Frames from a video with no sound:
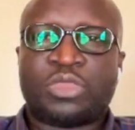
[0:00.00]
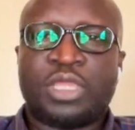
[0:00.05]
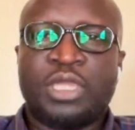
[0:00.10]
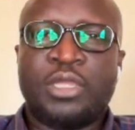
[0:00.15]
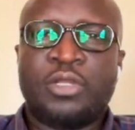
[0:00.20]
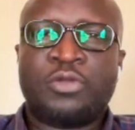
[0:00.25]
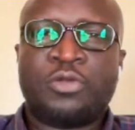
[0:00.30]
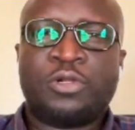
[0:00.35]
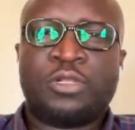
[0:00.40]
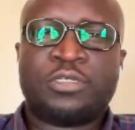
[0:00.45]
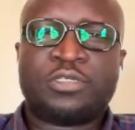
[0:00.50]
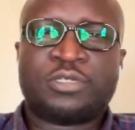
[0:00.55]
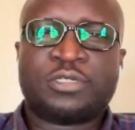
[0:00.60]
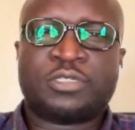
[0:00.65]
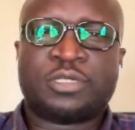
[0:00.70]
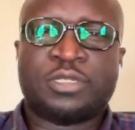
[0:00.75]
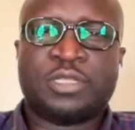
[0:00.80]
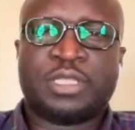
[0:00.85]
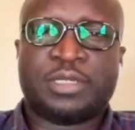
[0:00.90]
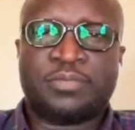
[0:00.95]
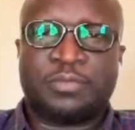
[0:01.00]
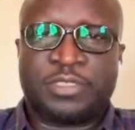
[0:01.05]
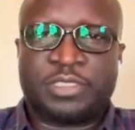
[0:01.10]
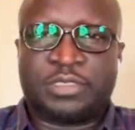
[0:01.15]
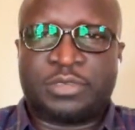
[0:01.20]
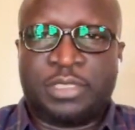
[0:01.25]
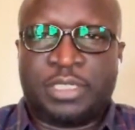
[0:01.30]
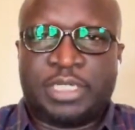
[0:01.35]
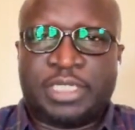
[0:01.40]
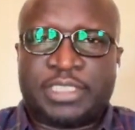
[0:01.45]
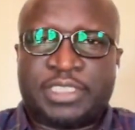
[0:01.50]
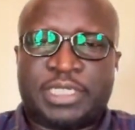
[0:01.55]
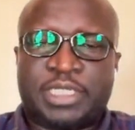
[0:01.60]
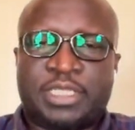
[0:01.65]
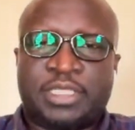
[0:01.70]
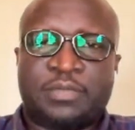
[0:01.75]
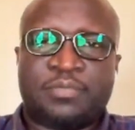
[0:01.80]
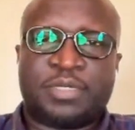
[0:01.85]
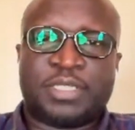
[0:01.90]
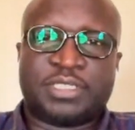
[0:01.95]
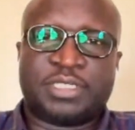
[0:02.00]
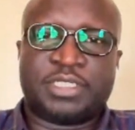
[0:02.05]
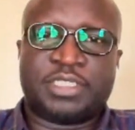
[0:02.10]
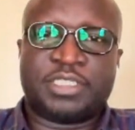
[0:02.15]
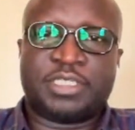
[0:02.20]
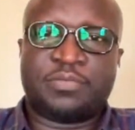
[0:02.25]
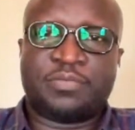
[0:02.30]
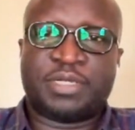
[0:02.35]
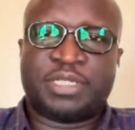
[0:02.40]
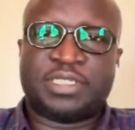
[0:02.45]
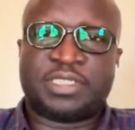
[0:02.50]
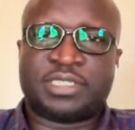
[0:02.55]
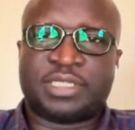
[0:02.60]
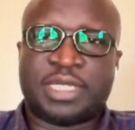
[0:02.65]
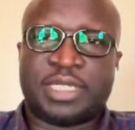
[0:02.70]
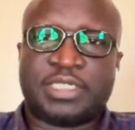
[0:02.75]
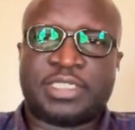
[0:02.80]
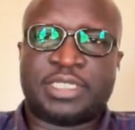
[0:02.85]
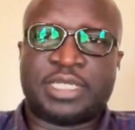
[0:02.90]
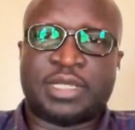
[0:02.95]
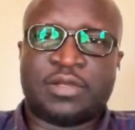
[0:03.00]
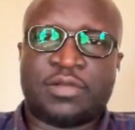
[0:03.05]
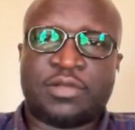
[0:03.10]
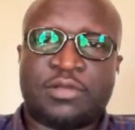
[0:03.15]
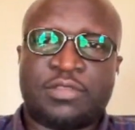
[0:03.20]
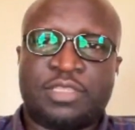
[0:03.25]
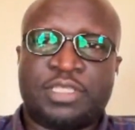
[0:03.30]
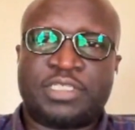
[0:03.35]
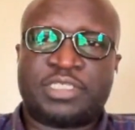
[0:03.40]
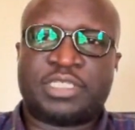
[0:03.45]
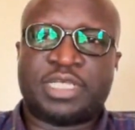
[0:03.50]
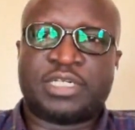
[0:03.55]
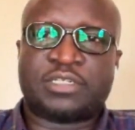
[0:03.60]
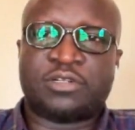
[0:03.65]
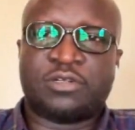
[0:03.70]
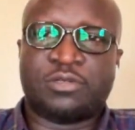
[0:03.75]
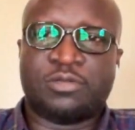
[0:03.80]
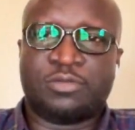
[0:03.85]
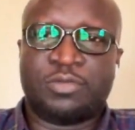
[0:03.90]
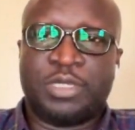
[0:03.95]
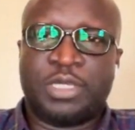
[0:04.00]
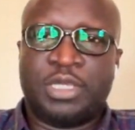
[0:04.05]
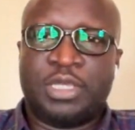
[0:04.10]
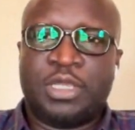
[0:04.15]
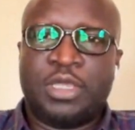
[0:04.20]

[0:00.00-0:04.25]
And we'll also tell the participants that this data